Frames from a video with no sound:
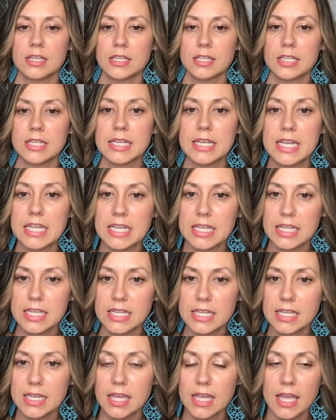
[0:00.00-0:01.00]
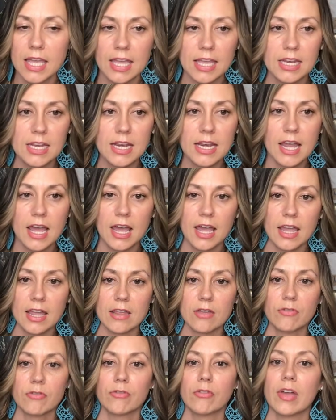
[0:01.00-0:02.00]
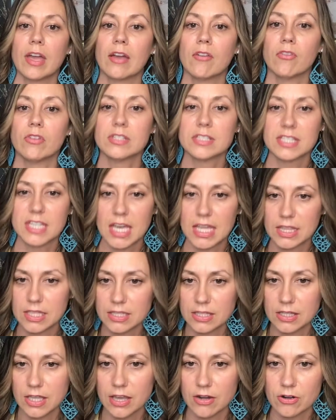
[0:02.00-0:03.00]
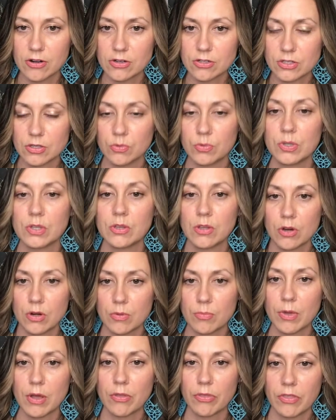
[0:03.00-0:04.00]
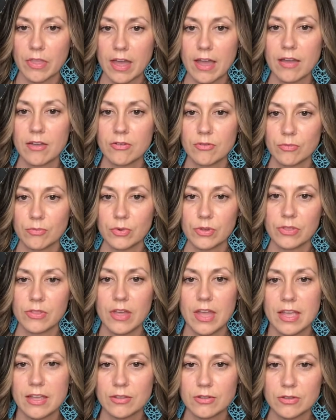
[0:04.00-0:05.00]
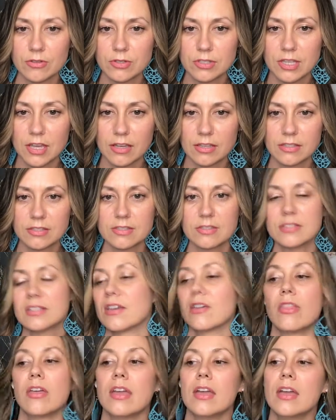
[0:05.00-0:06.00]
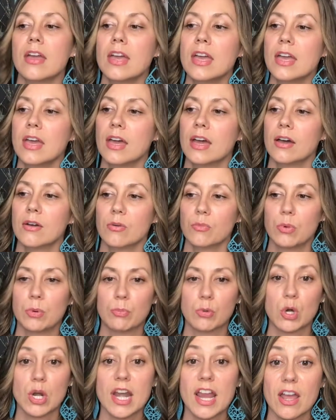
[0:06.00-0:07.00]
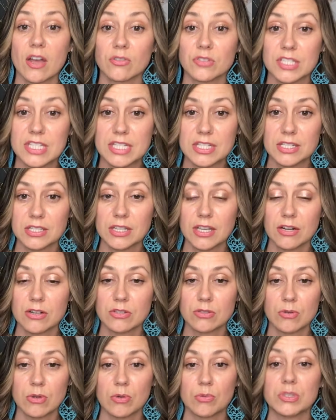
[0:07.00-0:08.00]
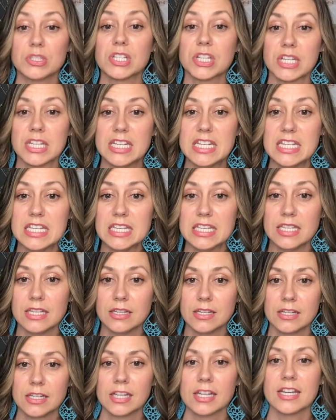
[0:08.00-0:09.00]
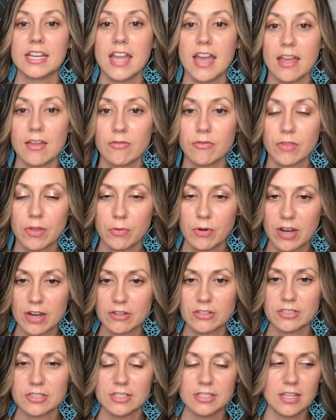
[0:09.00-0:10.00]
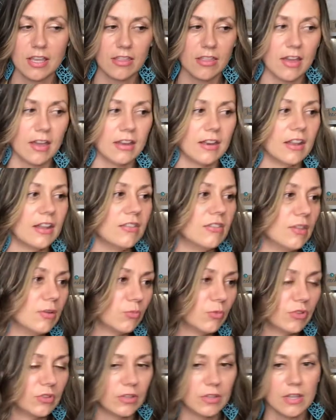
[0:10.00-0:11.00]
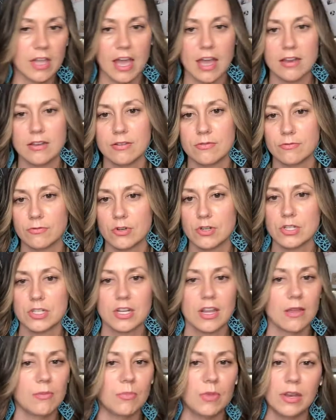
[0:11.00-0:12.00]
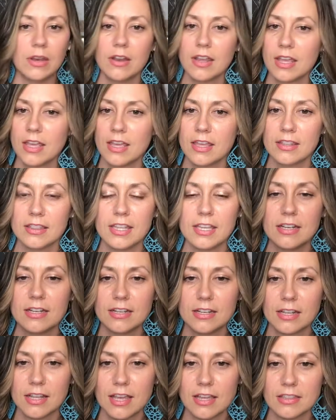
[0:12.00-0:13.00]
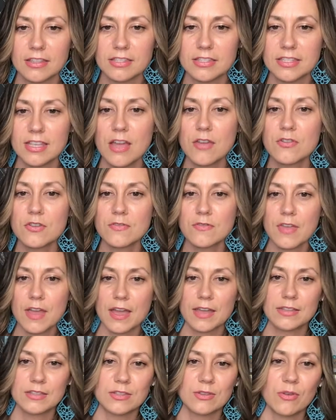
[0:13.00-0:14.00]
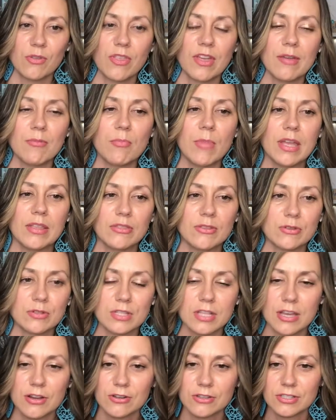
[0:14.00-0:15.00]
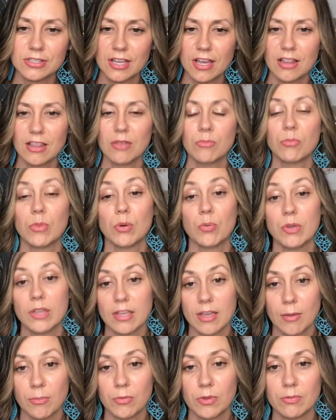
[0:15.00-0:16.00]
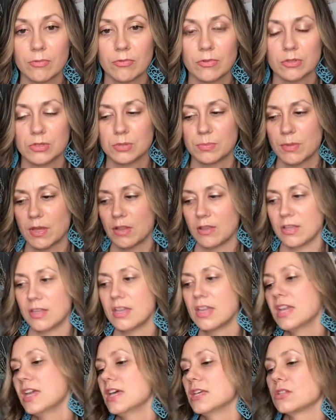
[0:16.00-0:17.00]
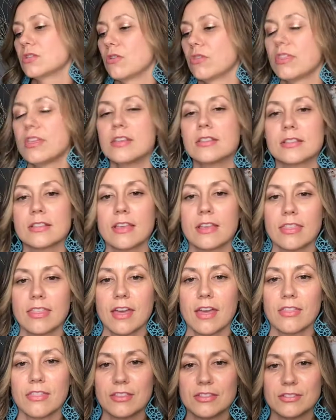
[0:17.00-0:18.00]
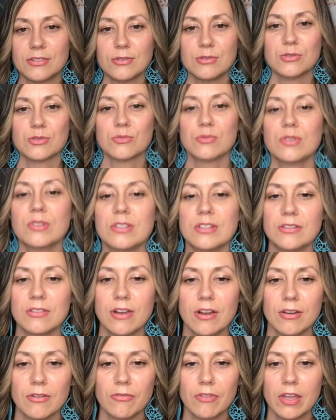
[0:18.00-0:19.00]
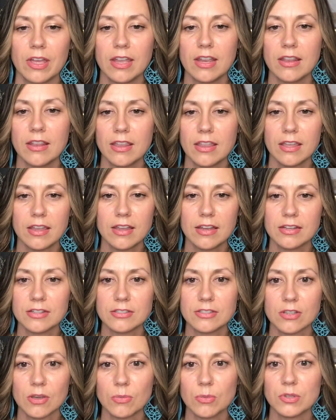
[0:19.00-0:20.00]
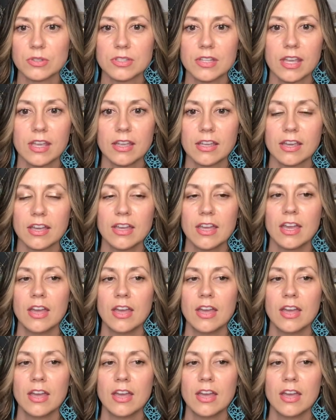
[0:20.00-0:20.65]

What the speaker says: knee and knife have a silent letter. So we learn about that with the Anglo-Saxons, how they would pronounce each letter. So it was knie, knife. They would actually say that. And then when the Latin and French came in, they didn't like the sound of that, so they made those letters silent, but we kept them for spelling. So things like that the students really love, and it's almost like,